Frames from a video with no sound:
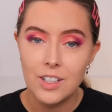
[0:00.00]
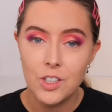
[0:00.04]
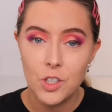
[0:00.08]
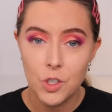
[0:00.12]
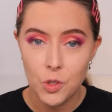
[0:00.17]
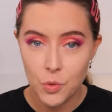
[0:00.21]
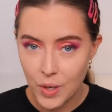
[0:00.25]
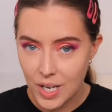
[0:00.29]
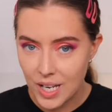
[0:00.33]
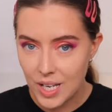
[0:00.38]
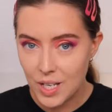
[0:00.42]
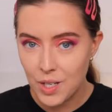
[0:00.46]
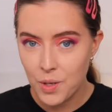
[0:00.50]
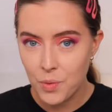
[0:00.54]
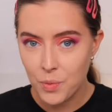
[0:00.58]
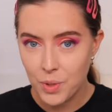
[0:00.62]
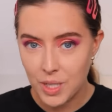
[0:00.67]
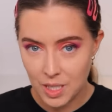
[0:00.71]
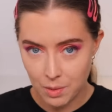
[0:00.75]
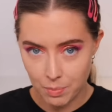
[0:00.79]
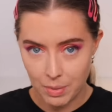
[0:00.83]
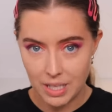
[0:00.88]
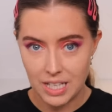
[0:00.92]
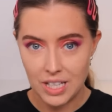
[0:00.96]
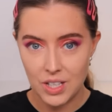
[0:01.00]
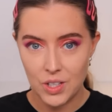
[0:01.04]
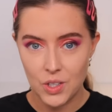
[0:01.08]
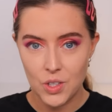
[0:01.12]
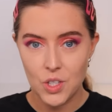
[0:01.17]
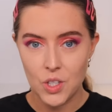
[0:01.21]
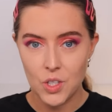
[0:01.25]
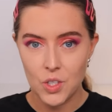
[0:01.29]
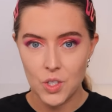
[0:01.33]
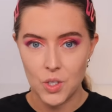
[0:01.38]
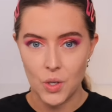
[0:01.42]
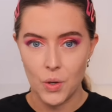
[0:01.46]
And Shrien was speaking
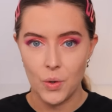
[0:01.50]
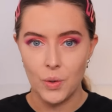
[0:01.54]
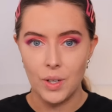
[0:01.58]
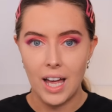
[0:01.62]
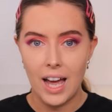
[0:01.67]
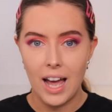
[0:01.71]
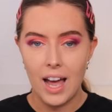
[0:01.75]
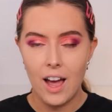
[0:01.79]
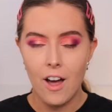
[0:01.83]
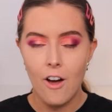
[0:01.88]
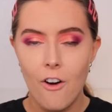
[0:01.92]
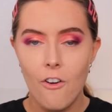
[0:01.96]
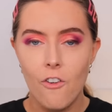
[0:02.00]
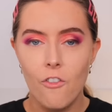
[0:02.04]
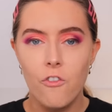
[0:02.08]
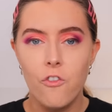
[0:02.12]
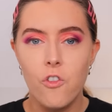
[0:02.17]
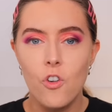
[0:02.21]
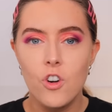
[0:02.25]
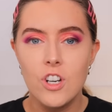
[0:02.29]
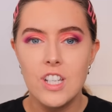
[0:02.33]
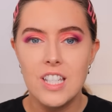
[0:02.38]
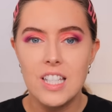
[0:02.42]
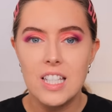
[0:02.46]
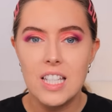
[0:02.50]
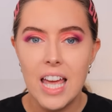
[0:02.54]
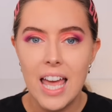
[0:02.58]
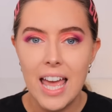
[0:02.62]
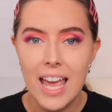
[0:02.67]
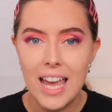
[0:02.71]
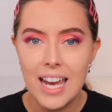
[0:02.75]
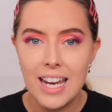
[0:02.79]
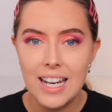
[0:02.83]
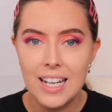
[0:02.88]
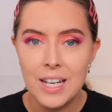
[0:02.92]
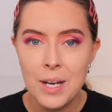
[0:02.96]
to Zola for
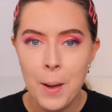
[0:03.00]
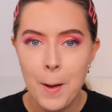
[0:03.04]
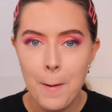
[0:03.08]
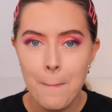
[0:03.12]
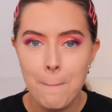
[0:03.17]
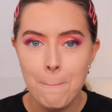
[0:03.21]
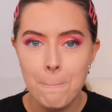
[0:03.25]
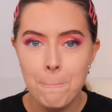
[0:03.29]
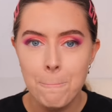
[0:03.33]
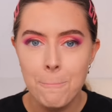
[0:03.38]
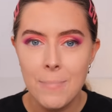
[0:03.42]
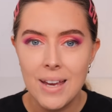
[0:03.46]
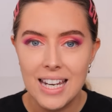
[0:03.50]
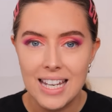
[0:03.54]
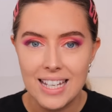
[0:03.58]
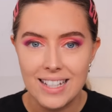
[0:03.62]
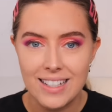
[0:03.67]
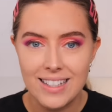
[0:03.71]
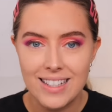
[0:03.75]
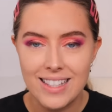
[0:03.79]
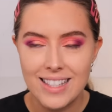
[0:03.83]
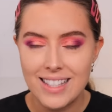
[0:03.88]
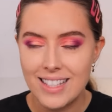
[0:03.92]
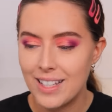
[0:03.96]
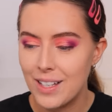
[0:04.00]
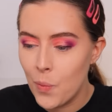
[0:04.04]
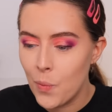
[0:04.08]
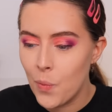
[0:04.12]
10 minutes.